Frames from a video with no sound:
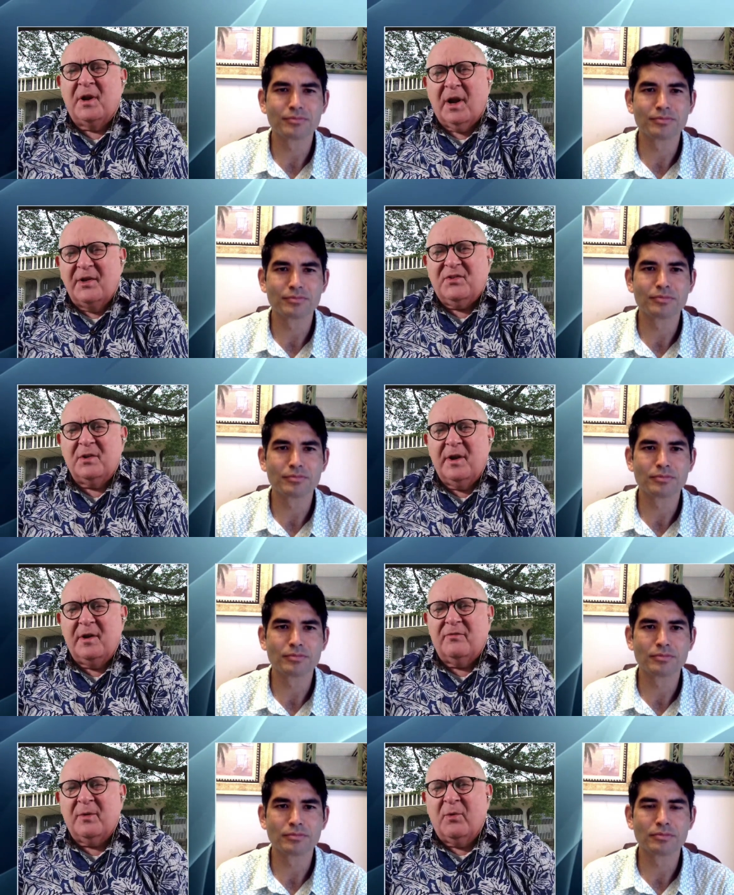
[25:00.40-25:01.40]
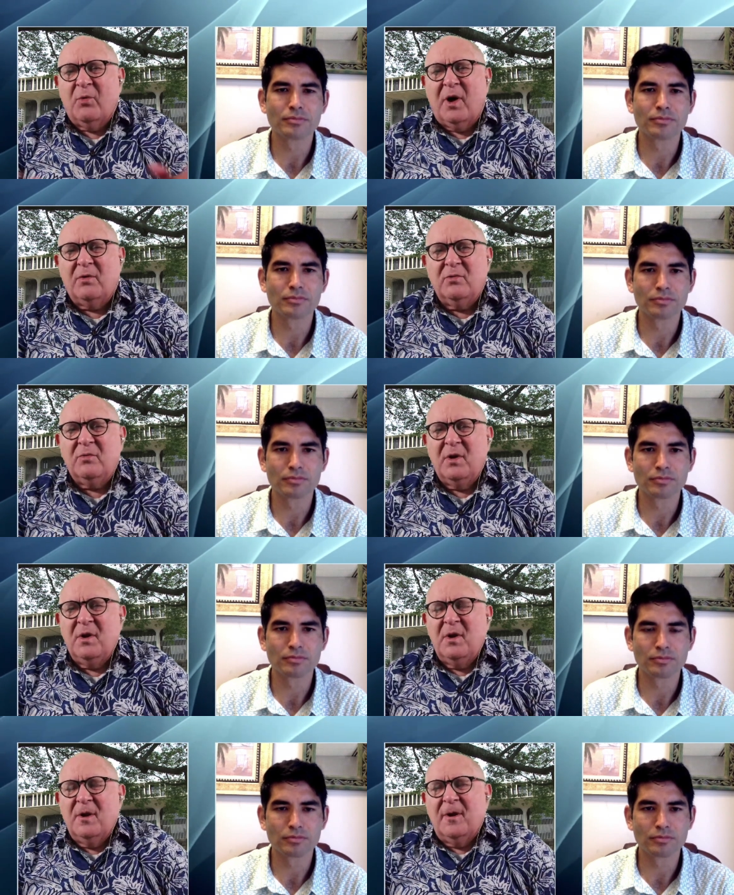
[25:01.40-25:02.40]
Speaker 1: if not isolated, from
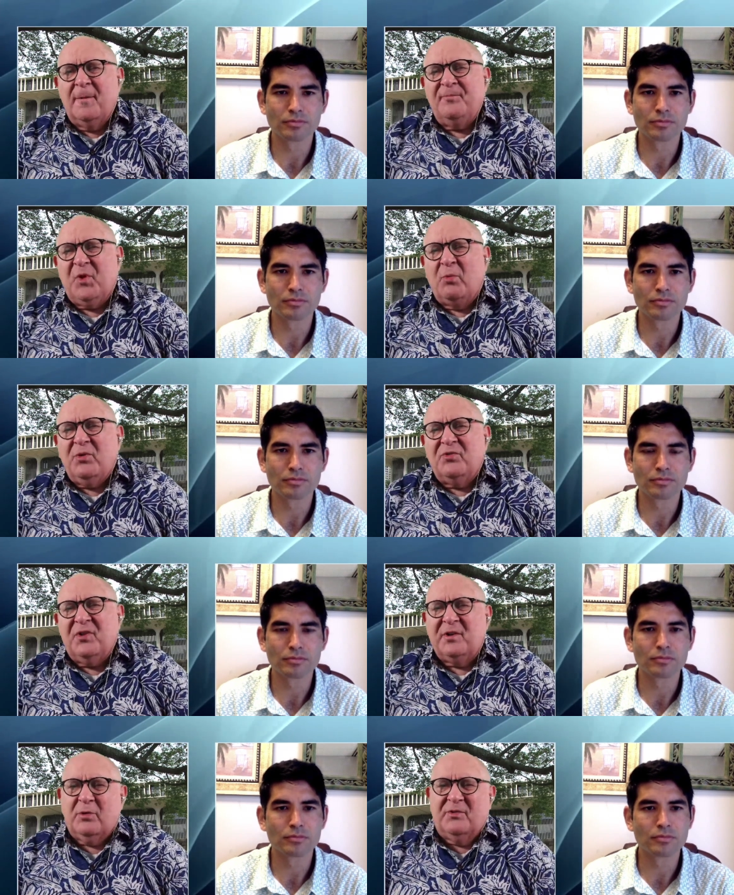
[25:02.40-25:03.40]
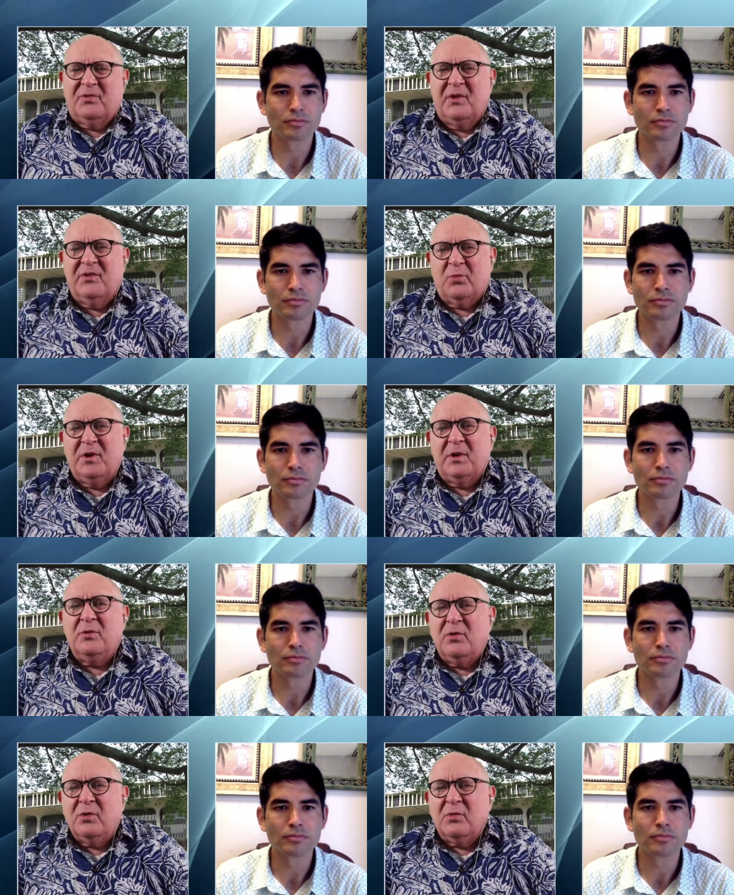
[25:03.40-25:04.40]
Oahu. Um, don't you think there are things
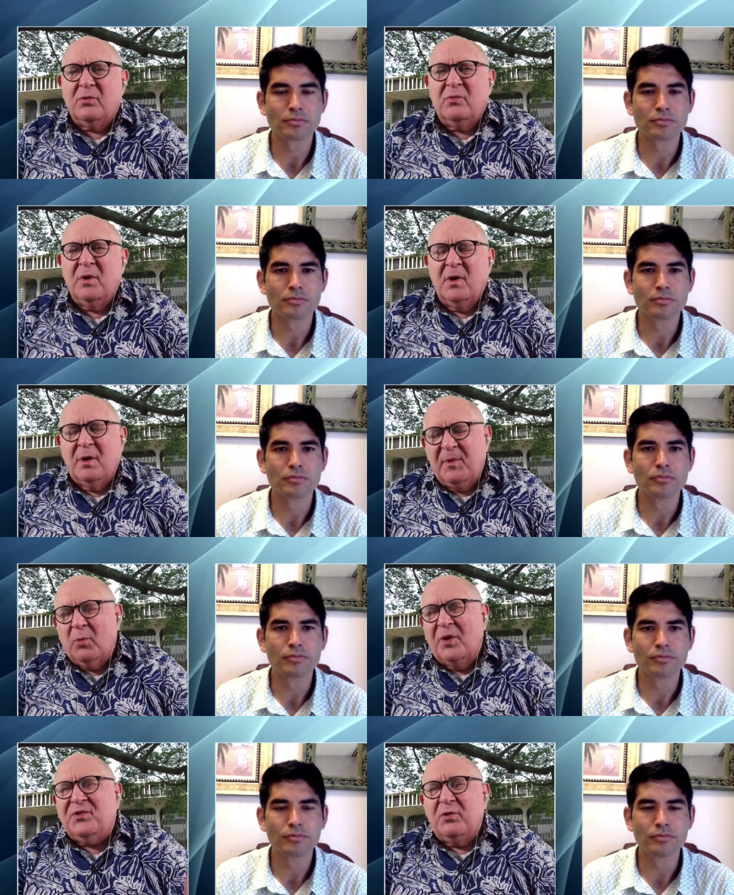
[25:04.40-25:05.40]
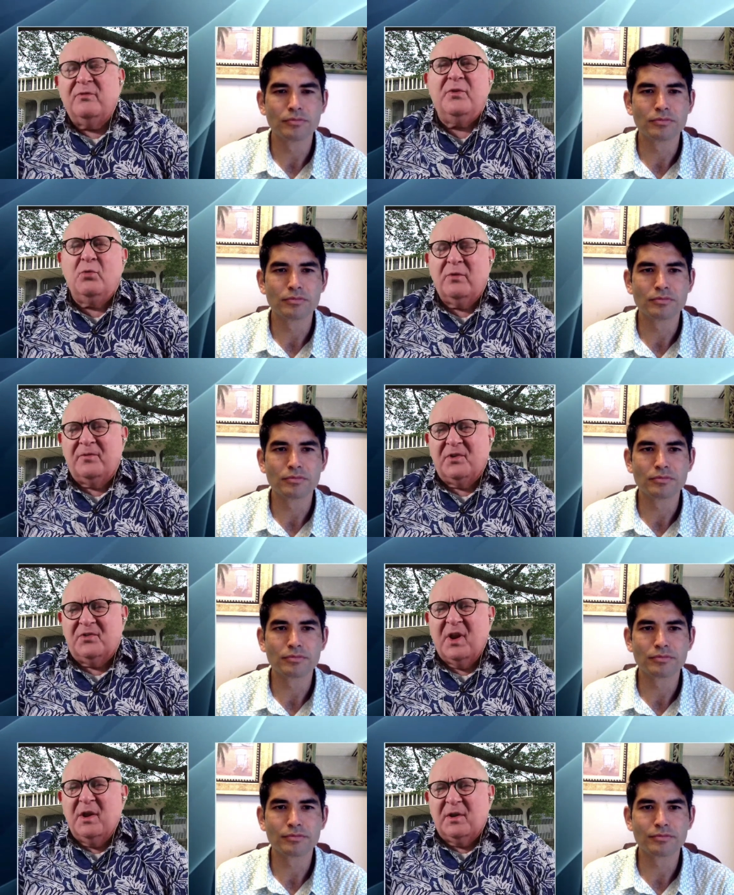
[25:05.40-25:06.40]
we can do? I mean, what's your view of
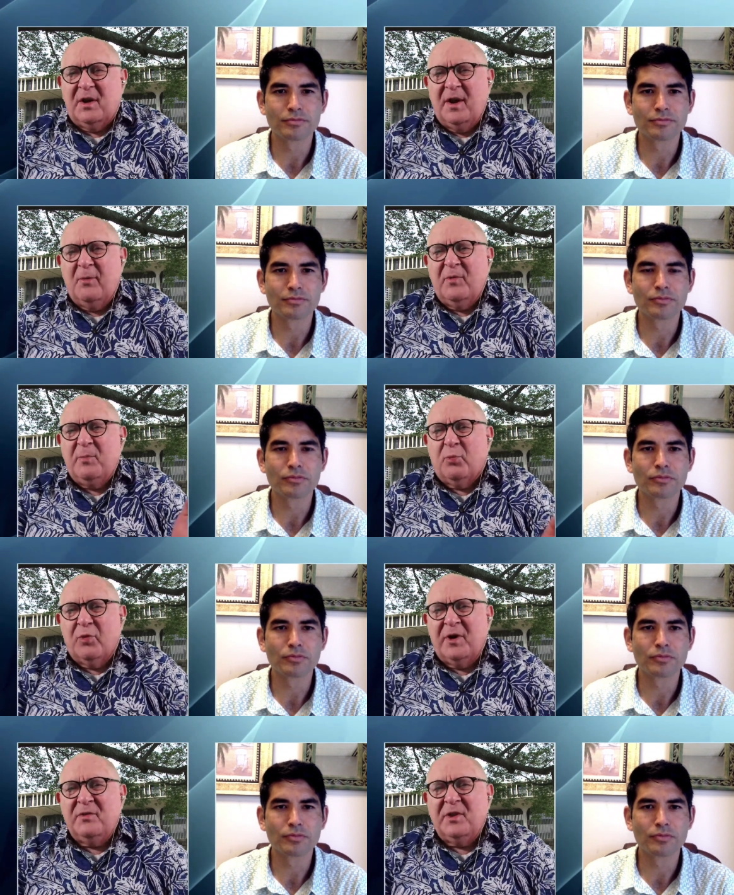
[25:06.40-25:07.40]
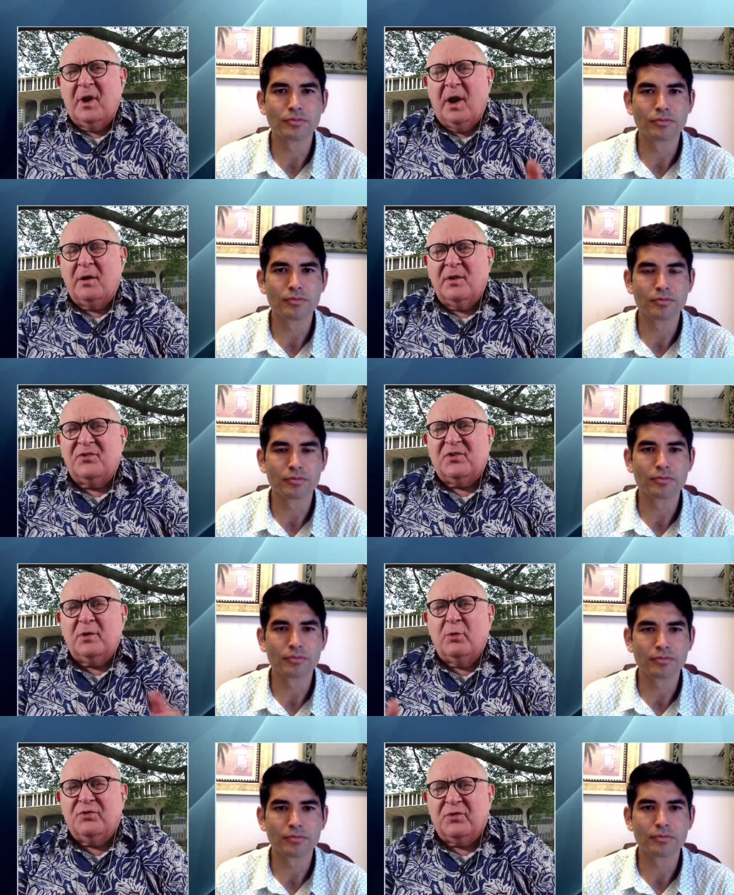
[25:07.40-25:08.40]
this? Can't we bring the
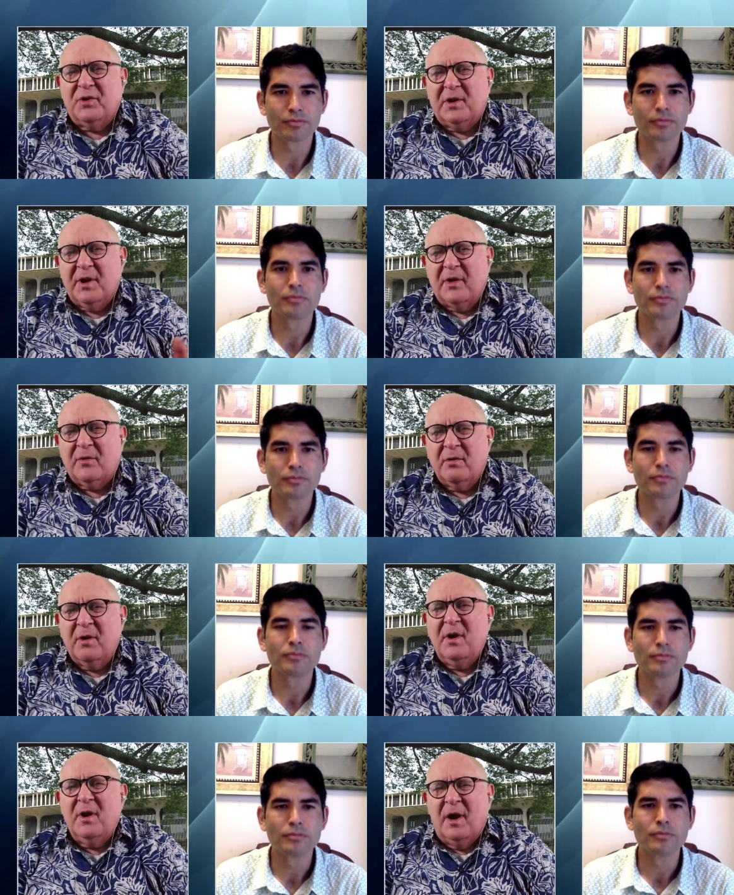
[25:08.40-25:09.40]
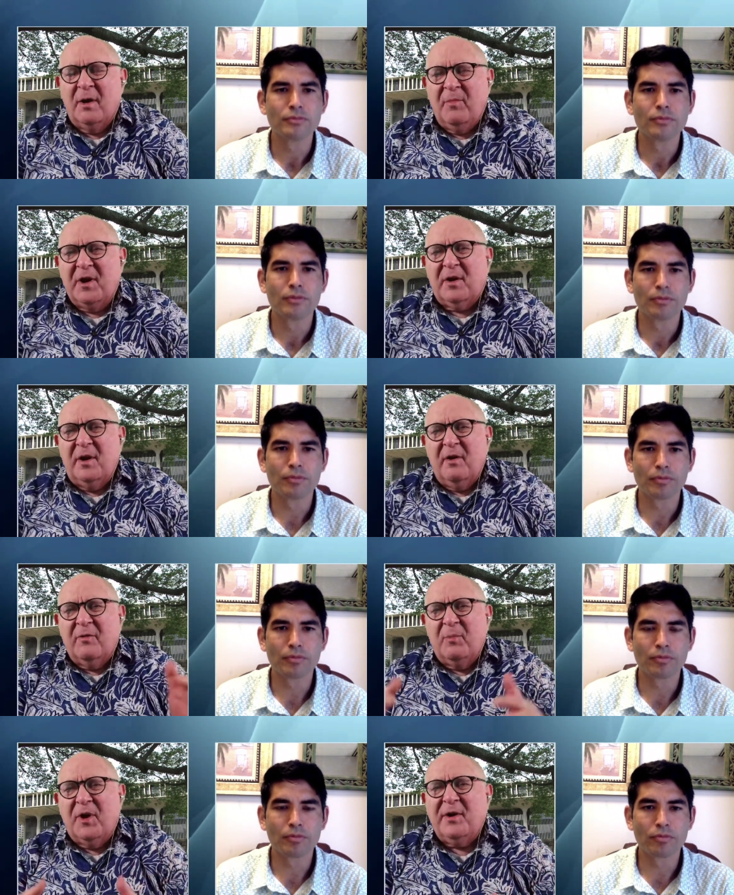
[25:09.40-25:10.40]
islands closer together and make
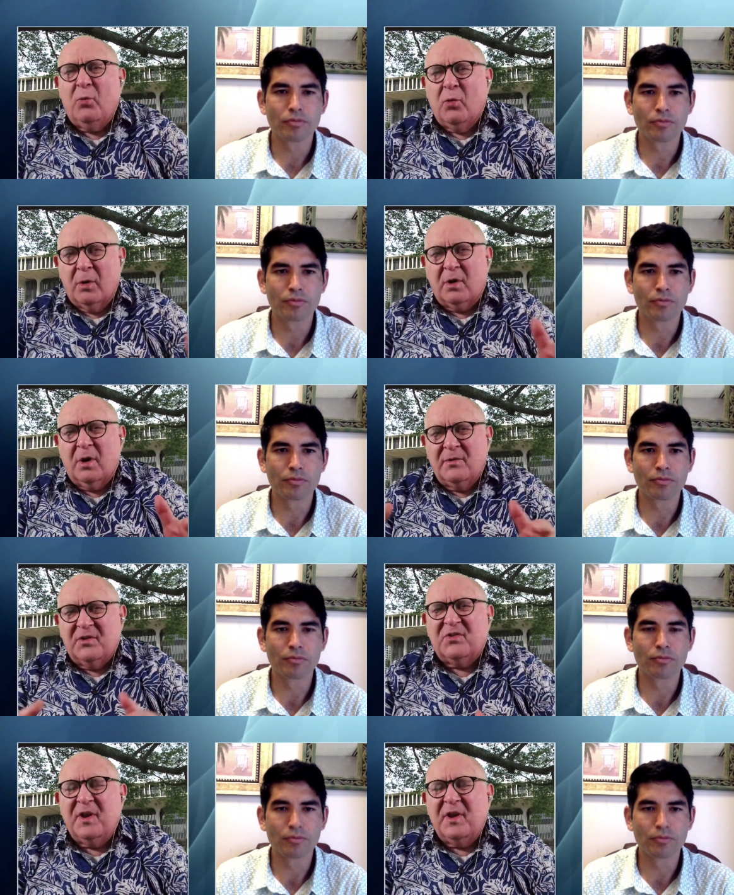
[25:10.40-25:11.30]
everybody work on the